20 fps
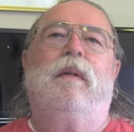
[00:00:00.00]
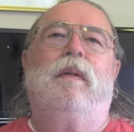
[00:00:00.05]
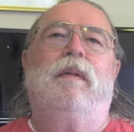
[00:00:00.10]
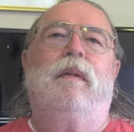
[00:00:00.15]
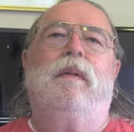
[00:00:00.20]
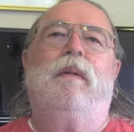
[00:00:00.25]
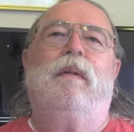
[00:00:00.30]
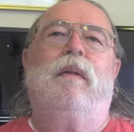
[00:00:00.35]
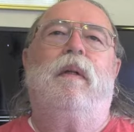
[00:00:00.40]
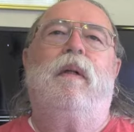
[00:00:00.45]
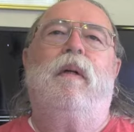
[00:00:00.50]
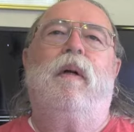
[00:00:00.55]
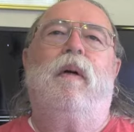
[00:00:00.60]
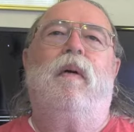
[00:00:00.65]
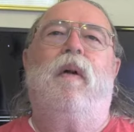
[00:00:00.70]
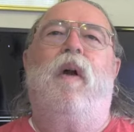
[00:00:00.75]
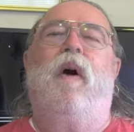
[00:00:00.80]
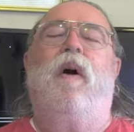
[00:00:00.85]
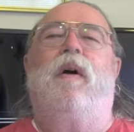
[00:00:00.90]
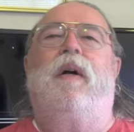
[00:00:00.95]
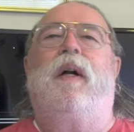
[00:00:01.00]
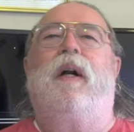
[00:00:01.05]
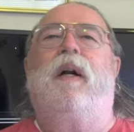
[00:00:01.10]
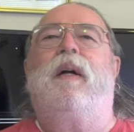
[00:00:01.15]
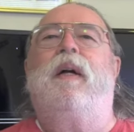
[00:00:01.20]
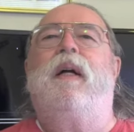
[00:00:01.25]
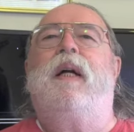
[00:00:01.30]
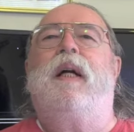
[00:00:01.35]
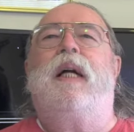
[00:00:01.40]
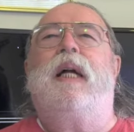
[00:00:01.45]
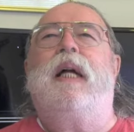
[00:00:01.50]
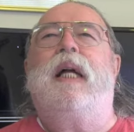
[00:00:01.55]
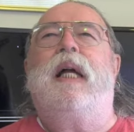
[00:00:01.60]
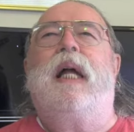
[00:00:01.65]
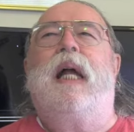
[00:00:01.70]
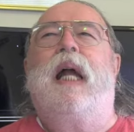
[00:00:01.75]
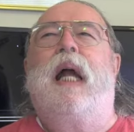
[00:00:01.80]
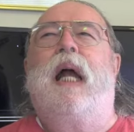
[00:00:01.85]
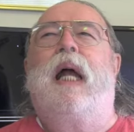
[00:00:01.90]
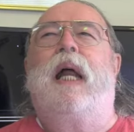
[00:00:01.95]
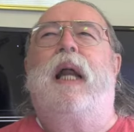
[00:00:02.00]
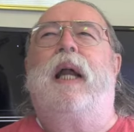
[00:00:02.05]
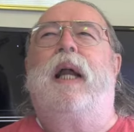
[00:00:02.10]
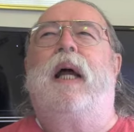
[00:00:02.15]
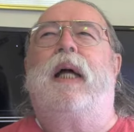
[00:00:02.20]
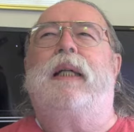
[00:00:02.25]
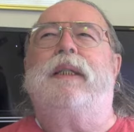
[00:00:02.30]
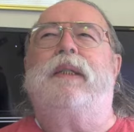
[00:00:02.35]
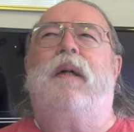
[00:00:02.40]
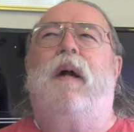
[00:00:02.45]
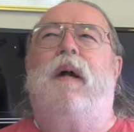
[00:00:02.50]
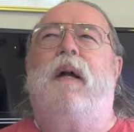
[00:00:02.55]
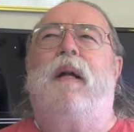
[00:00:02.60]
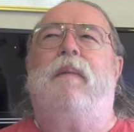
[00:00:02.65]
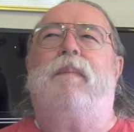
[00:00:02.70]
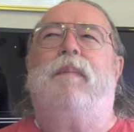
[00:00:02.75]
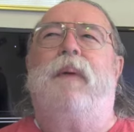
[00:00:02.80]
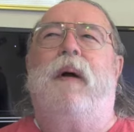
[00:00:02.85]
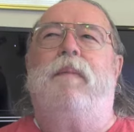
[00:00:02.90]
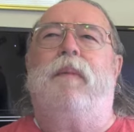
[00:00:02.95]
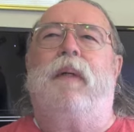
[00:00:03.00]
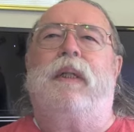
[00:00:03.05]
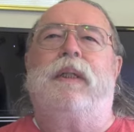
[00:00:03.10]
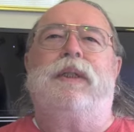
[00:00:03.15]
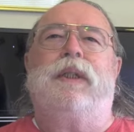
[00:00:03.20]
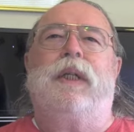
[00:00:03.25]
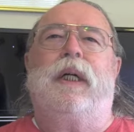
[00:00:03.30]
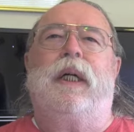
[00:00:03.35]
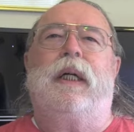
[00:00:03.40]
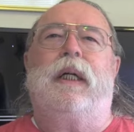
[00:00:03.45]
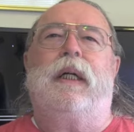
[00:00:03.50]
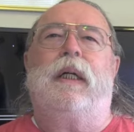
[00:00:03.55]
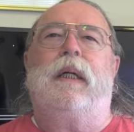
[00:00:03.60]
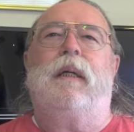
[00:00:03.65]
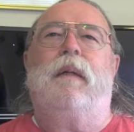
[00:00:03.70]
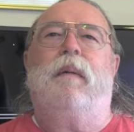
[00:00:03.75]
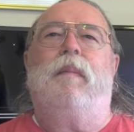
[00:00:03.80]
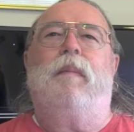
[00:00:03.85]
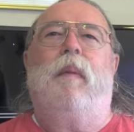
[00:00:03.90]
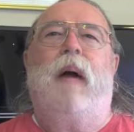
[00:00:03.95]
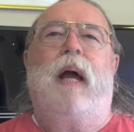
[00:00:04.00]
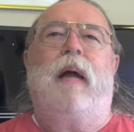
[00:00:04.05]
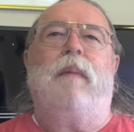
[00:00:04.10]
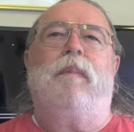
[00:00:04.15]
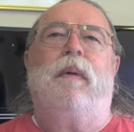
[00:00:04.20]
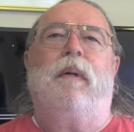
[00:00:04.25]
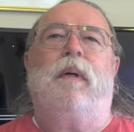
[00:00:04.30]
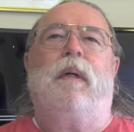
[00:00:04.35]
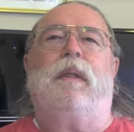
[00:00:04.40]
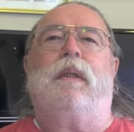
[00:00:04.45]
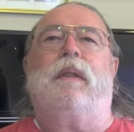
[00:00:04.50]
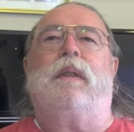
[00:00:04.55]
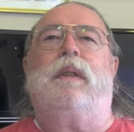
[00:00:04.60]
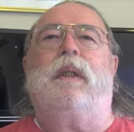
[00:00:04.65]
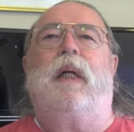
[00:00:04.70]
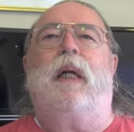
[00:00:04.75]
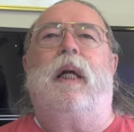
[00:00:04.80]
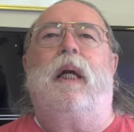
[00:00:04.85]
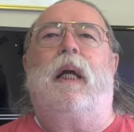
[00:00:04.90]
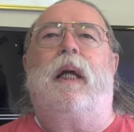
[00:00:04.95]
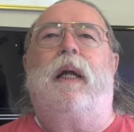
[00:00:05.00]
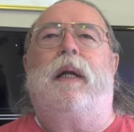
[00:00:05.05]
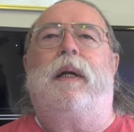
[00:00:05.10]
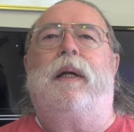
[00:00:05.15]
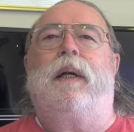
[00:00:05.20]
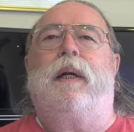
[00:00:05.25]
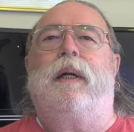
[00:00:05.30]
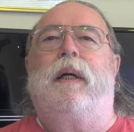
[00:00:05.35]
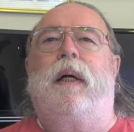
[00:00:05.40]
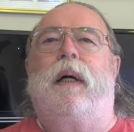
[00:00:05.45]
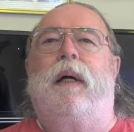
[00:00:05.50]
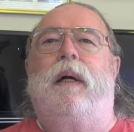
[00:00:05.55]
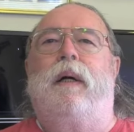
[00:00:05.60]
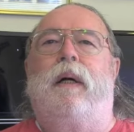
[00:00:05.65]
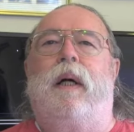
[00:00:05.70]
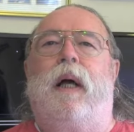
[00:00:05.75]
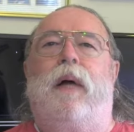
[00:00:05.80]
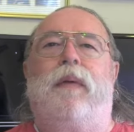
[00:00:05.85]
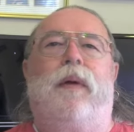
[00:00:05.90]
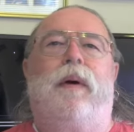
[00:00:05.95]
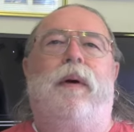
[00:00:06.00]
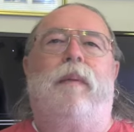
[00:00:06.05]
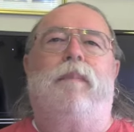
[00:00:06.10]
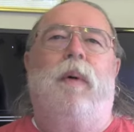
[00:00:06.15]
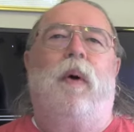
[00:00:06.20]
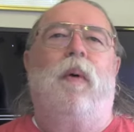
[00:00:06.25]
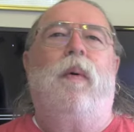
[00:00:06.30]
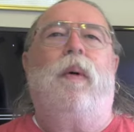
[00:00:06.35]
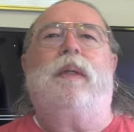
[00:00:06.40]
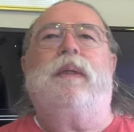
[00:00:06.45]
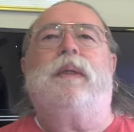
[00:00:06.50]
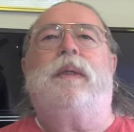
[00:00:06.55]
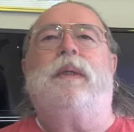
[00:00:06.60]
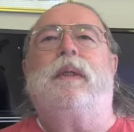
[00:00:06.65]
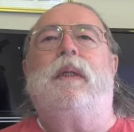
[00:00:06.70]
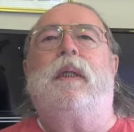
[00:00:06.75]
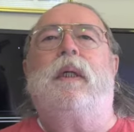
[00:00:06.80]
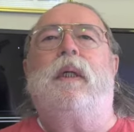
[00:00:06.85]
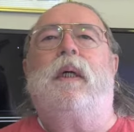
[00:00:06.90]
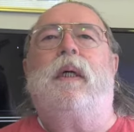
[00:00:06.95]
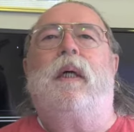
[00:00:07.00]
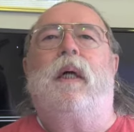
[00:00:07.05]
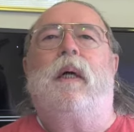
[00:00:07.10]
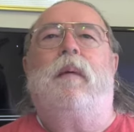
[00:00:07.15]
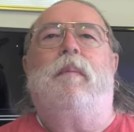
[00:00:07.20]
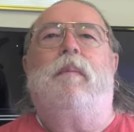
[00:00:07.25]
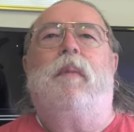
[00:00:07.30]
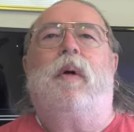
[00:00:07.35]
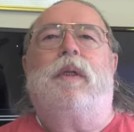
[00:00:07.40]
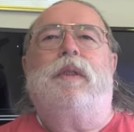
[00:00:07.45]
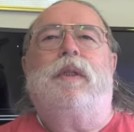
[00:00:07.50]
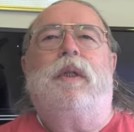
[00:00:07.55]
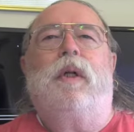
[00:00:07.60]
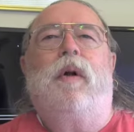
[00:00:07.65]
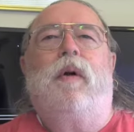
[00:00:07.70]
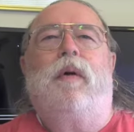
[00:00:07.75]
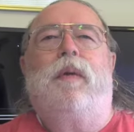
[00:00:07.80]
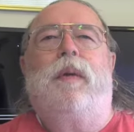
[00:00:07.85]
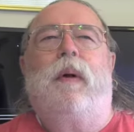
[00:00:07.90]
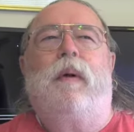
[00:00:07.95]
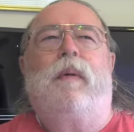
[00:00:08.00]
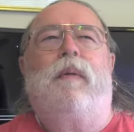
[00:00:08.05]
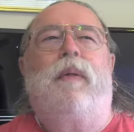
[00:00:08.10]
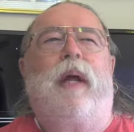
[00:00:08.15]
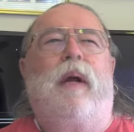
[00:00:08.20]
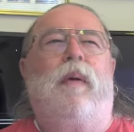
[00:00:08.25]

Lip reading: or longer. And I started publishing my books and other poets' books. They were